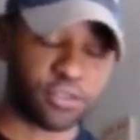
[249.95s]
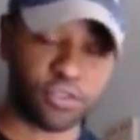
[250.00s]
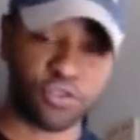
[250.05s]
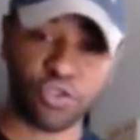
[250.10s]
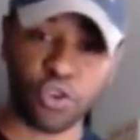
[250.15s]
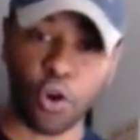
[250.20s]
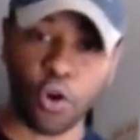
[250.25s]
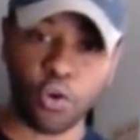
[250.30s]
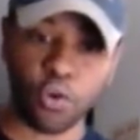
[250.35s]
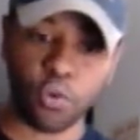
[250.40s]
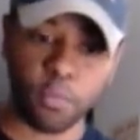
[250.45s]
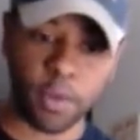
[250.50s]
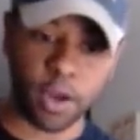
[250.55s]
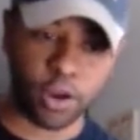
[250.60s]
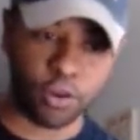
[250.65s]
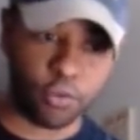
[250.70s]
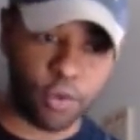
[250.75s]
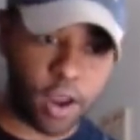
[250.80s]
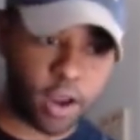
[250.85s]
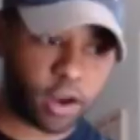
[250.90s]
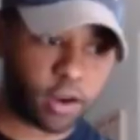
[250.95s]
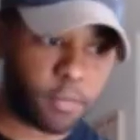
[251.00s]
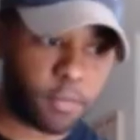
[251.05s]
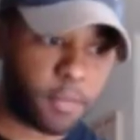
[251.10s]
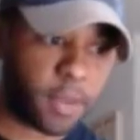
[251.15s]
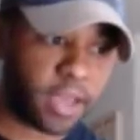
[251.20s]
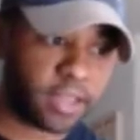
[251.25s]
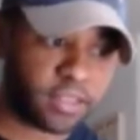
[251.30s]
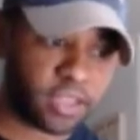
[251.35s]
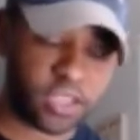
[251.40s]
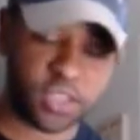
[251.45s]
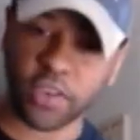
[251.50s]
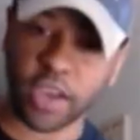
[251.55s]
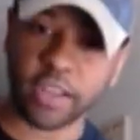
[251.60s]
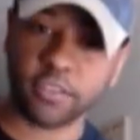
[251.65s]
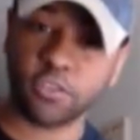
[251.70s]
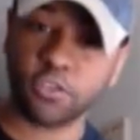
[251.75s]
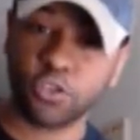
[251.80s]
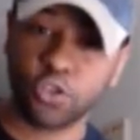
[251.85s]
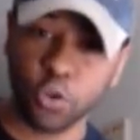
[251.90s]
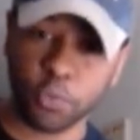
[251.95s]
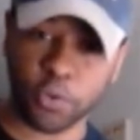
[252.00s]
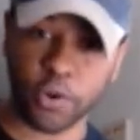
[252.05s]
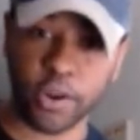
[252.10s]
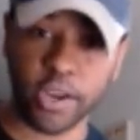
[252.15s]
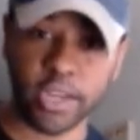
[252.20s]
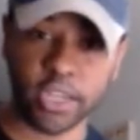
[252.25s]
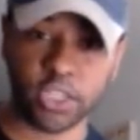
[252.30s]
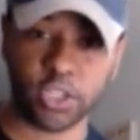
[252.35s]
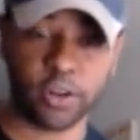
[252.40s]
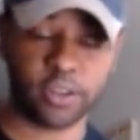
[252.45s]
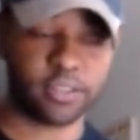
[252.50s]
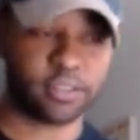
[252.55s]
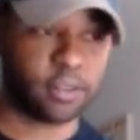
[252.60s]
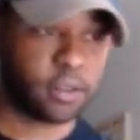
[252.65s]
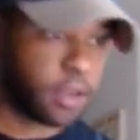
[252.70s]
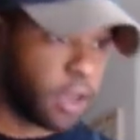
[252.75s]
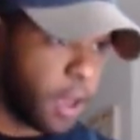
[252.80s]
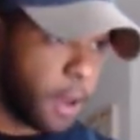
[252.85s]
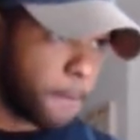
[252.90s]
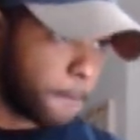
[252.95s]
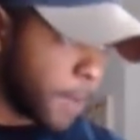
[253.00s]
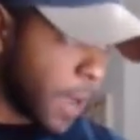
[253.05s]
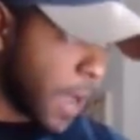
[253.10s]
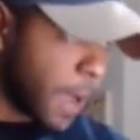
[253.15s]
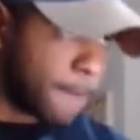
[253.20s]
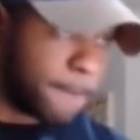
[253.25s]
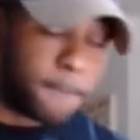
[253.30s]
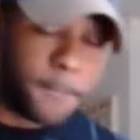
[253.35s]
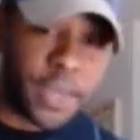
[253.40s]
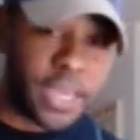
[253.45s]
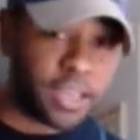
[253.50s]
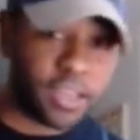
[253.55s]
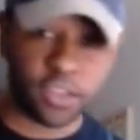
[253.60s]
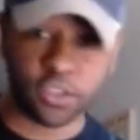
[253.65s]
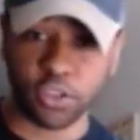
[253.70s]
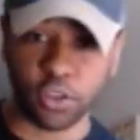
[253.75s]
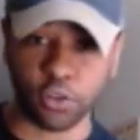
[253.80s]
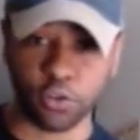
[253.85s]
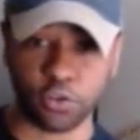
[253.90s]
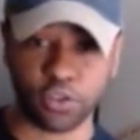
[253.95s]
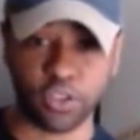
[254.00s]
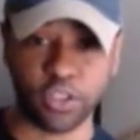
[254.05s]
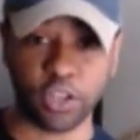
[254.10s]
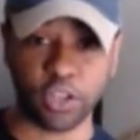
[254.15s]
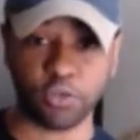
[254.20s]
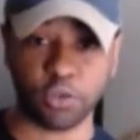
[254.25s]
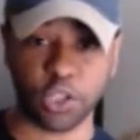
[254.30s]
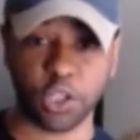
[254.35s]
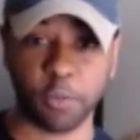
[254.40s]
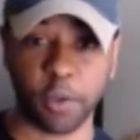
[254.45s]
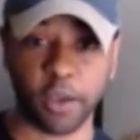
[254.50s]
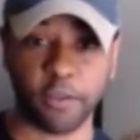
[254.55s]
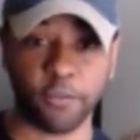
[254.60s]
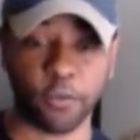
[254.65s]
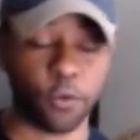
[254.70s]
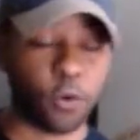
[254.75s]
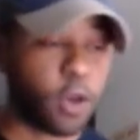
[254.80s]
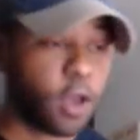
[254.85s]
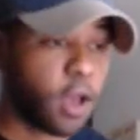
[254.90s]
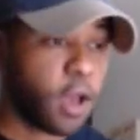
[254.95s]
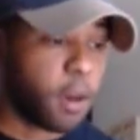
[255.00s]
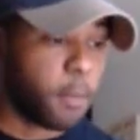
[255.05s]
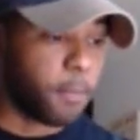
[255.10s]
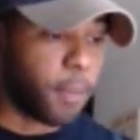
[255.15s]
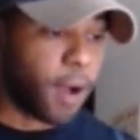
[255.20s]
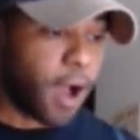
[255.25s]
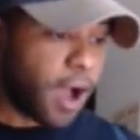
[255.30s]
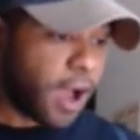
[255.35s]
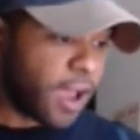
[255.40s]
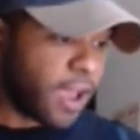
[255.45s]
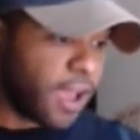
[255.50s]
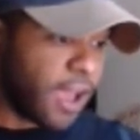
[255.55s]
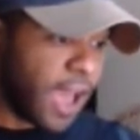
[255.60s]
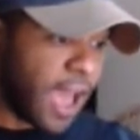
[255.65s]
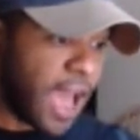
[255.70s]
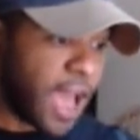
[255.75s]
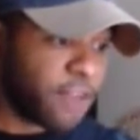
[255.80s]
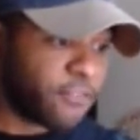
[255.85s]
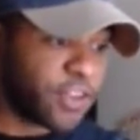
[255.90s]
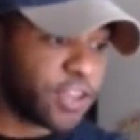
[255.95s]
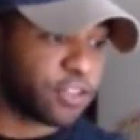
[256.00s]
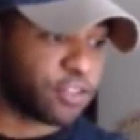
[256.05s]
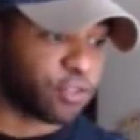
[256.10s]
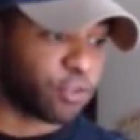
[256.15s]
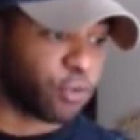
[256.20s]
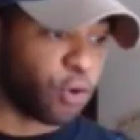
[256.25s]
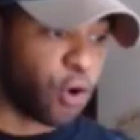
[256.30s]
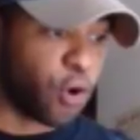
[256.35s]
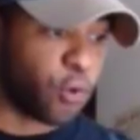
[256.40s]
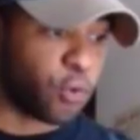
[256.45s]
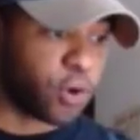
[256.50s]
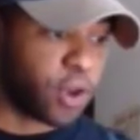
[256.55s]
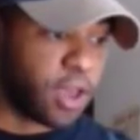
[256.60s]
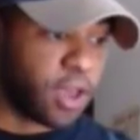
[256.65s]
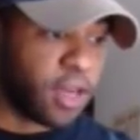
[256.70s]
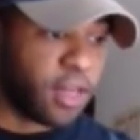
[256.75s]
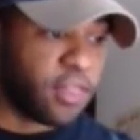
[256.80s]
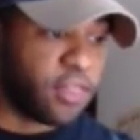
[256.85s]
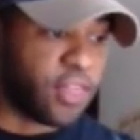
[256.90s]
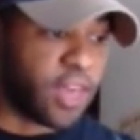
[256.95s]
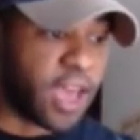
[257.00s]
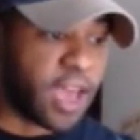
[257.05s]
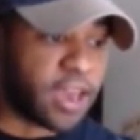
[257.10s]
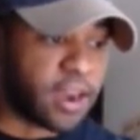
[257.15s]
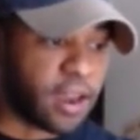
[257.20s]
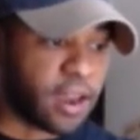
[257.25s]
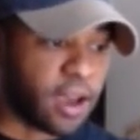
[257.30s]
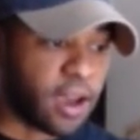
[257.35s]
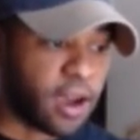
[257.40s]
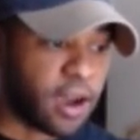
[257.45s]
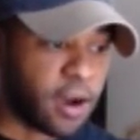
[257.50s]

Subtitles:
So McGregor made this fight super interesting by being so disrespectful, by having thrown that